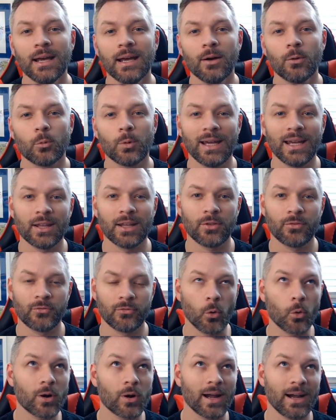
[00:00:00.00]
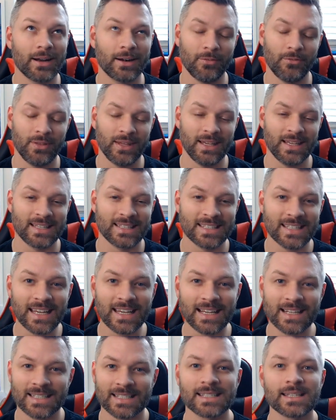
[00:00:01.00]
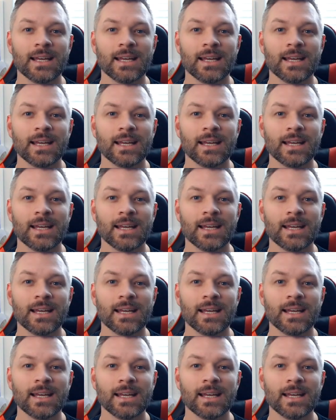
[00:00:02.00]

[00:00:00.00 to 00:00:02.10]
with 4 out of the 6